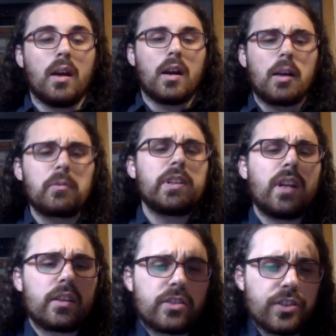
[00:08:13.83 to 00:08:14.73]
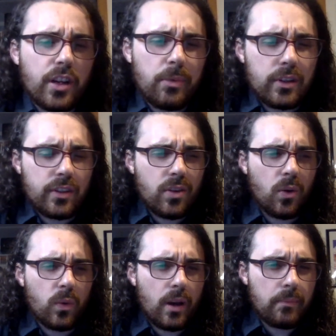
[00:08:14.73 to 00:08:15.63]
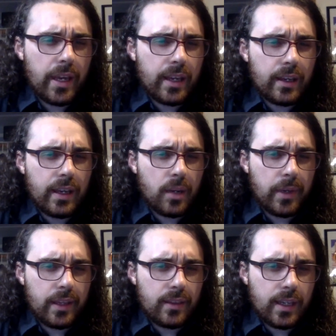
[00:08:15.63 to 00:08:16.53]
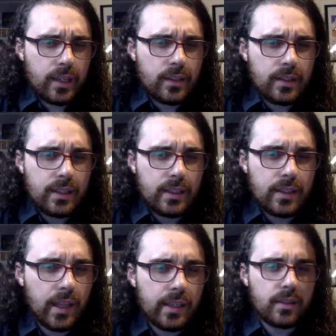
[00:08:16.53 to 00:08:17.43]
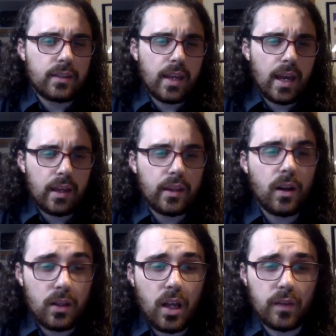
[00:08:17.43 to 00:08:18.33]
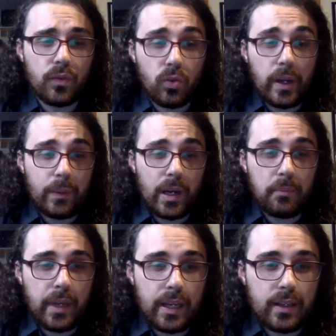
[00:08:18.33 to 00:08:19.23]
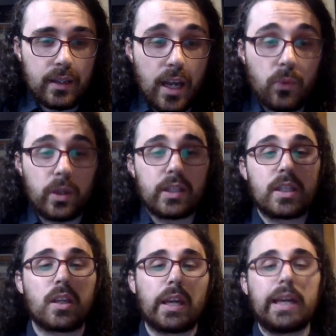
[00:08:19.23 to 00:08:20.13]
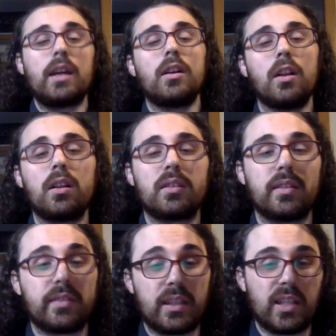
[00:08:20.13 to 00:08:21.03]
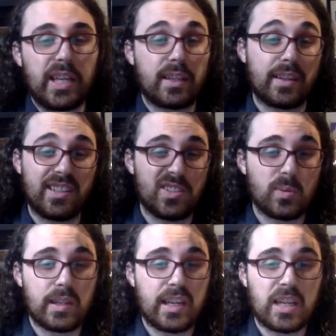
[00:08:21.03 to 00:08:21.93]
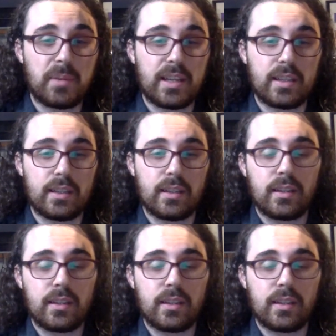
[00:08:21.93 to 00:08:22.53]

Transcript: I'm really not sure about this whole web manga anime thing. Like, yeah, there are a lot of great web manga. I would kill to see, like, Kisswood animated.